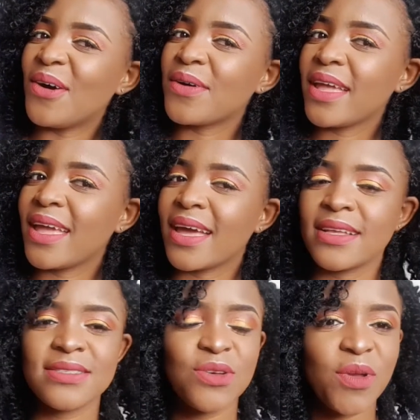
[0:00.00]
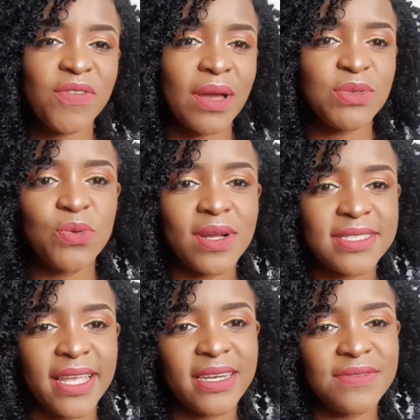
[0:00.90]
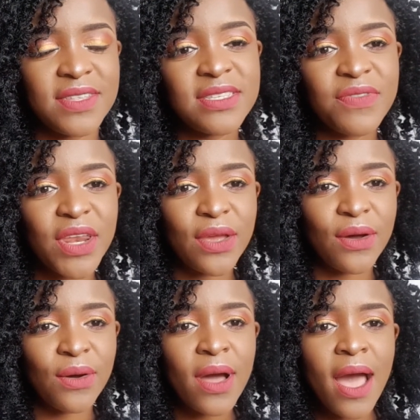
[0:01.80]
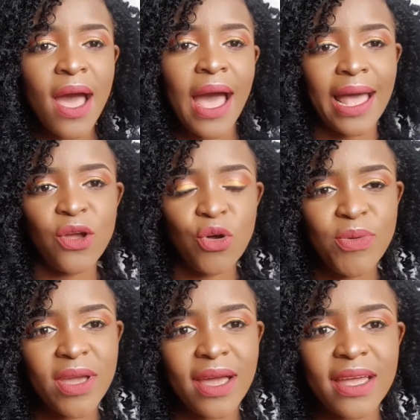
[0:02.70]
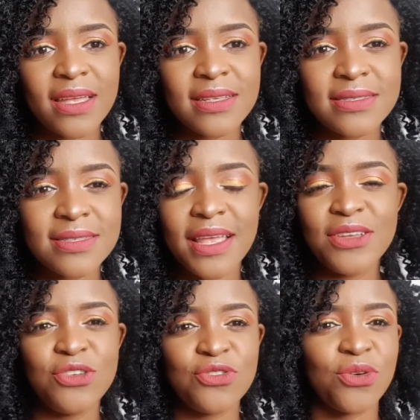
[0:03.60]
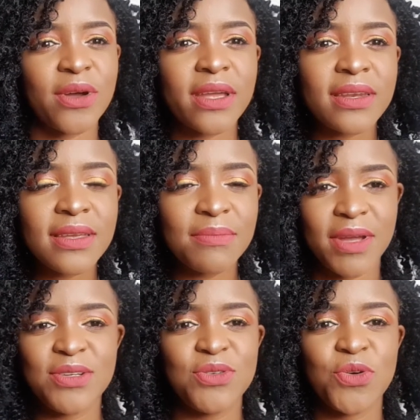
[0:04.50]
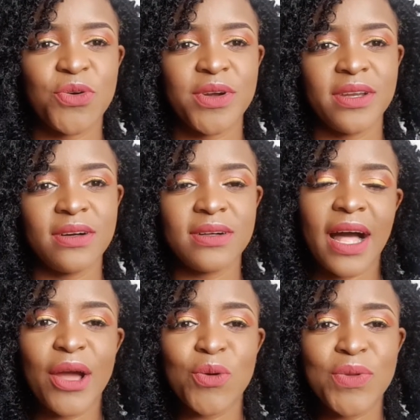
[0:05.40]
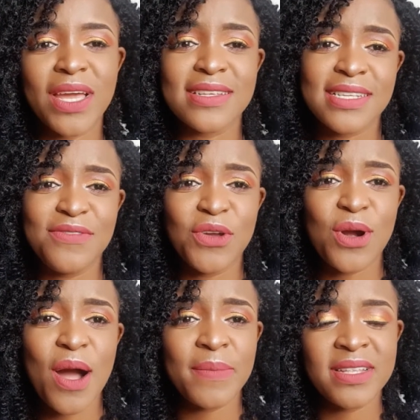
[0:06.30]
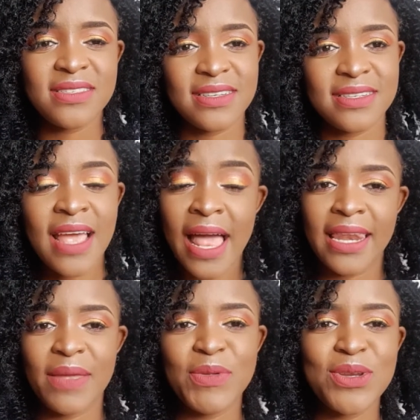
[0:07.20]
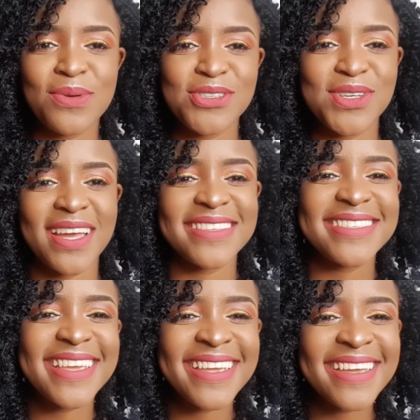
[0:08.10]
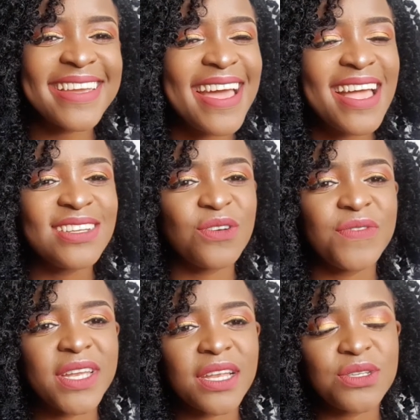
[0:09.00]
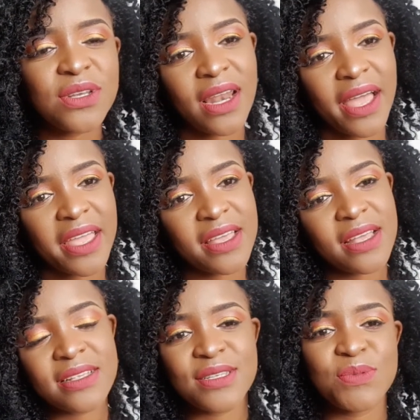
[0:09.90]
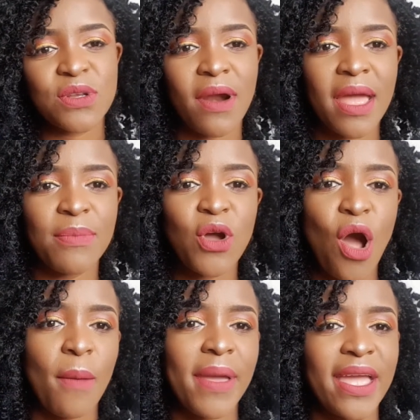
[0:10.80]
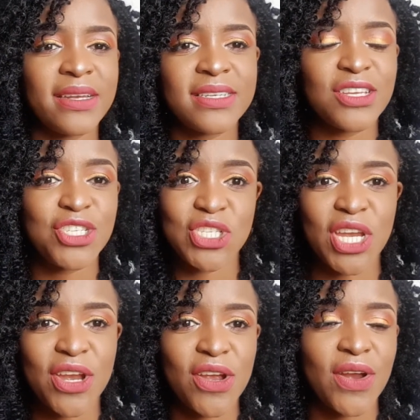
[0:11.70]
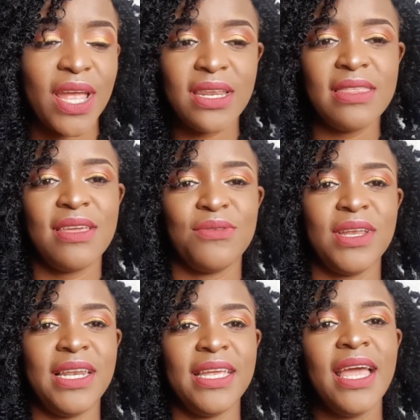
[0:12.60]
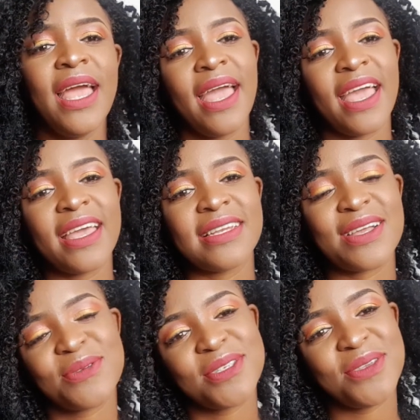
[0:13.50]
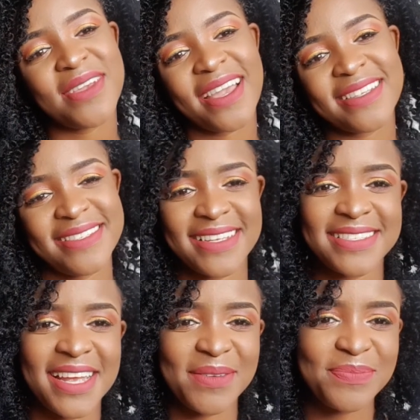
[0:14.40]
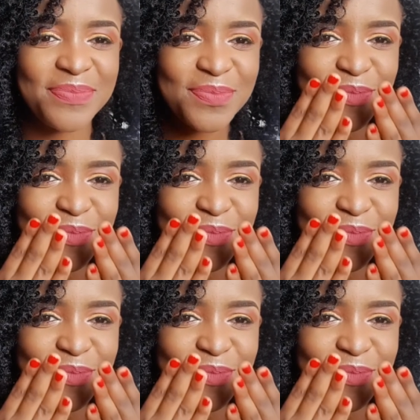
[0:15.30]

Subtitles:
Okay guys, so we've come towards the end of this video. I hope you guys enjoyed my tutorial. I hope you guys leave your comments and let me know what you guys think. Don't forget to like, subscribe, comment, share, anything really, and I'll see you guys next time.